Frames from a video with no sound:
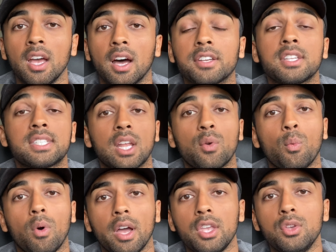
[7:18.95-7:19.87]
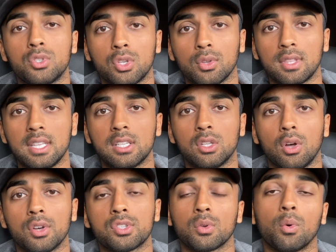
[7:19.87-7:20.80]
Understand why you took these
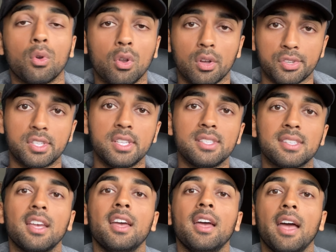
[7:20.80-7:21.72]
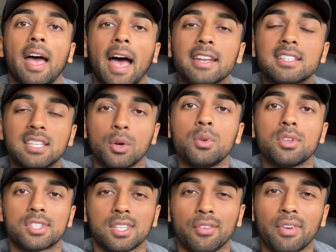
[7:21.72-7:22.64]
losses, and tell
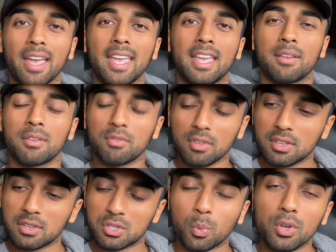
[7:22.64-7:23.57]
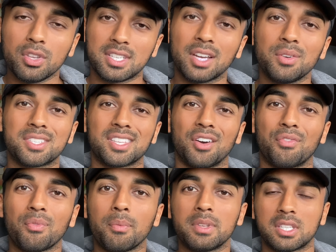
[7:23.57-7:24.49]
yourself, hey, it's what you tell yourself.
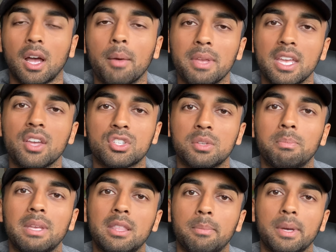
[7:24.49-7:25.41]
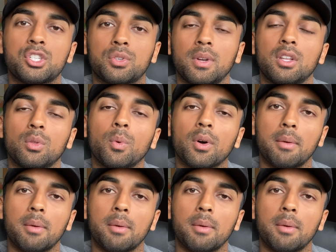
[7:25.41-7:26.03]
It's that I'm here to be the best trader in the world.